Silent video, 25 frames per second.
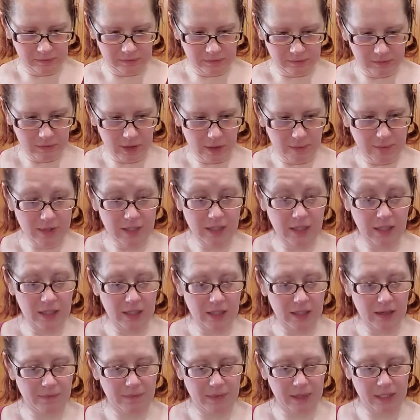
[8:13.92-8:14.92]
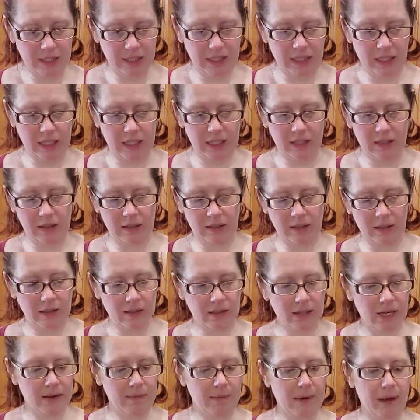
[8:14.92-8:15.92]
I'm just gonna dump this in.
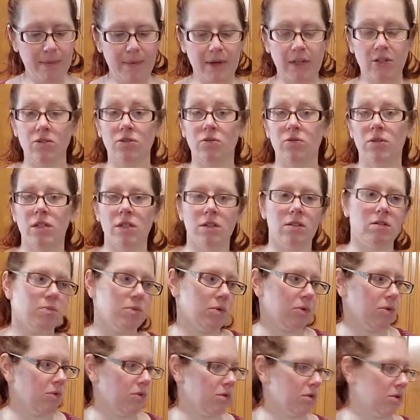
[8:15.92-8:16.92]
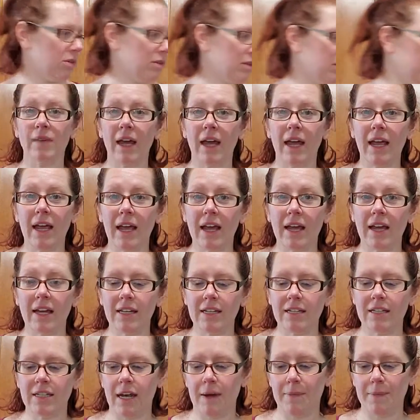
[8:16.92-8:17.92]
That might be 2 teaspoons.
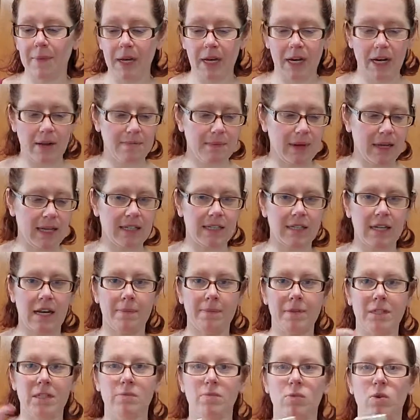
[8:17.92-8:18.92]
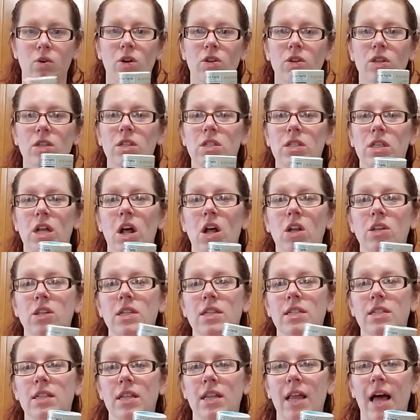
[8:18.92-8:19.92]
And I'm gonna mix it up some more. The salt
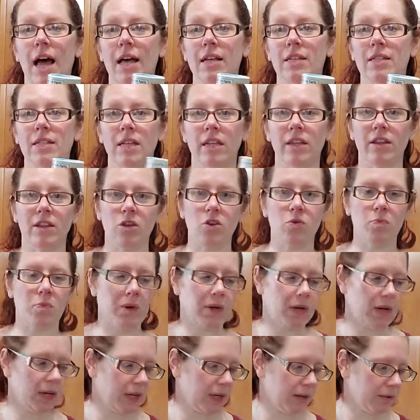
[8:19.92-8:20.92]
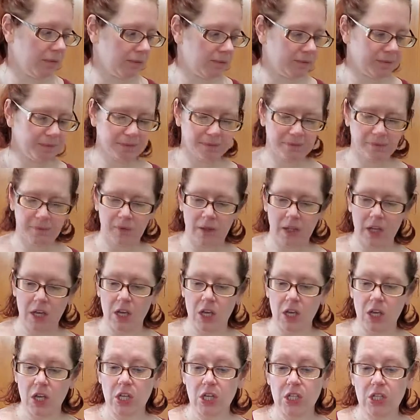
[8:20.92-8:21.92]
is the last thing that you put in.
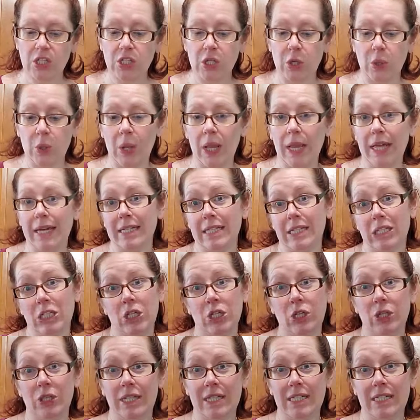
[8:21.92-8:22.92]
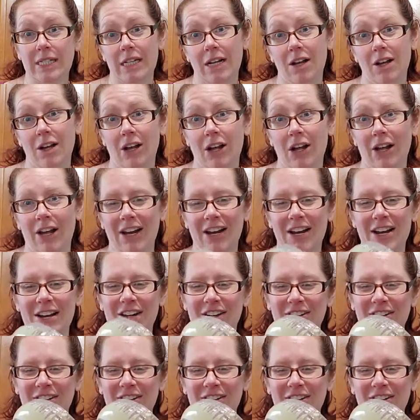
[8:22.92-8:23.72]
So let's turn this on.